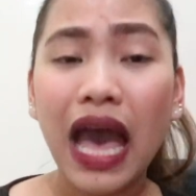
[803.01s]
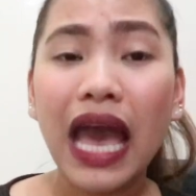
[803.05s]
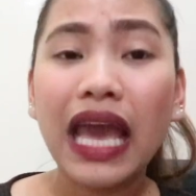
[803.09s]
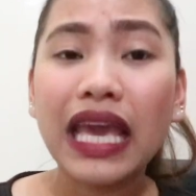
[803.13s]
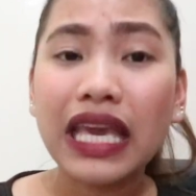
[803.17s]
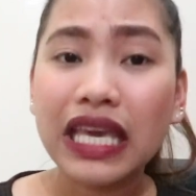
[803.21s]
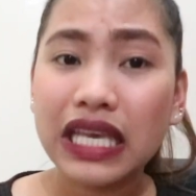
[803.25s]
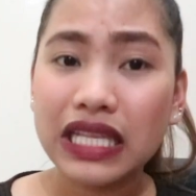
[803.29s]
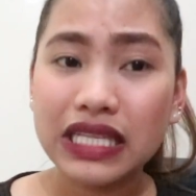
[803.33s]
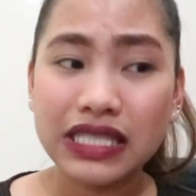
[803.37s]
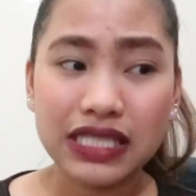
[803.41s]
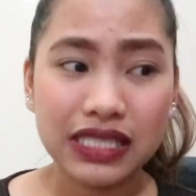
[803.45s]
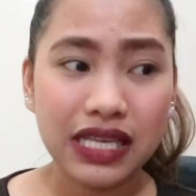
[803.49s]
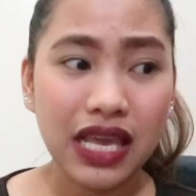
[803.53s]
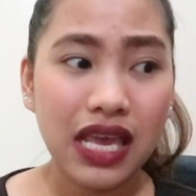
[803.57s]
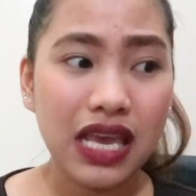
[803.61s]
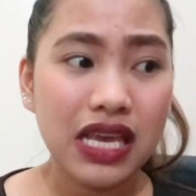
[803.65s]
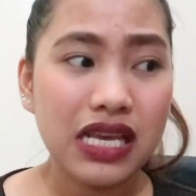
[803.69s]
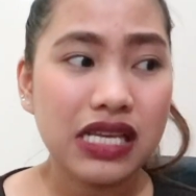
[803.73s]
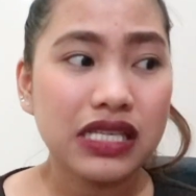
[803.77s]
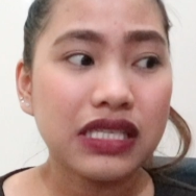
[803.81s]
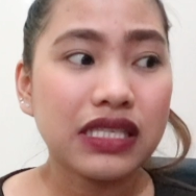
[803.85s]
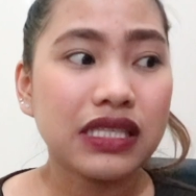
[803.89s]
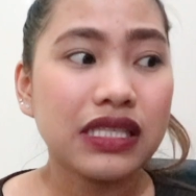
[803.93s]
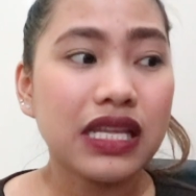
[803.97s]
I can
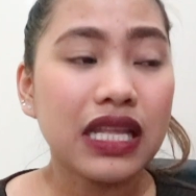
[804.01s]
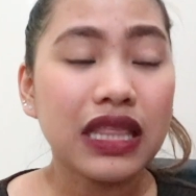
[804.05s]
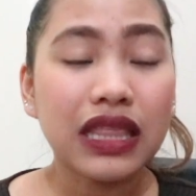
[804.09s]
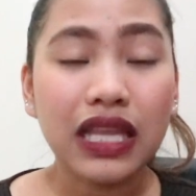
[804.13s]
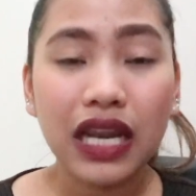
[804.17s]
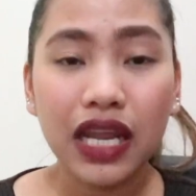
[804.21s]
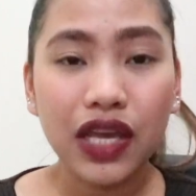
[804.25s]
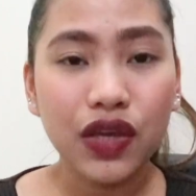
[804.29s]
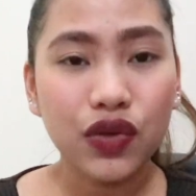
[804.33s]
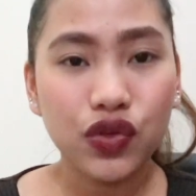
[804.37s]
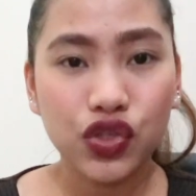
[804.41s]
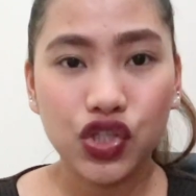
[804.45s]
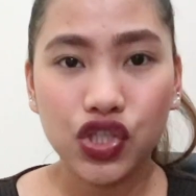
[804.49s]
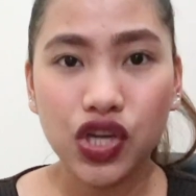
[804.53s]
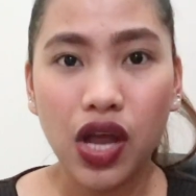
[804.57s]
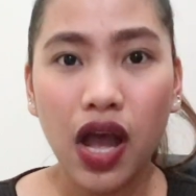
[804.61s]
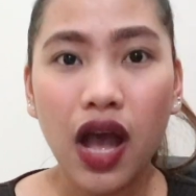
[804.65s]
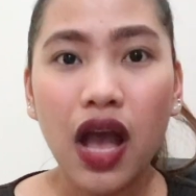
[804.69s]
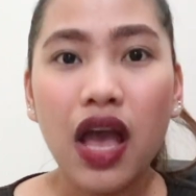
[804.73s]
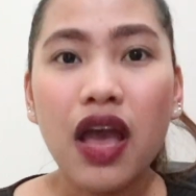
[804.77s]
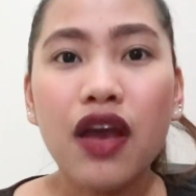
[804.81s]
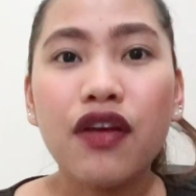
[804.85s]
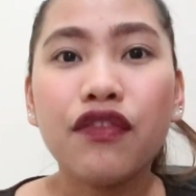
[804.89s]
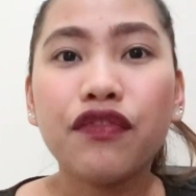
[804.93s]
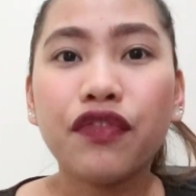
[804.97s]
say, because na-try ko
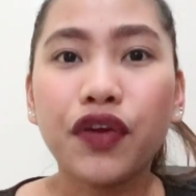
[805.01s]
siya.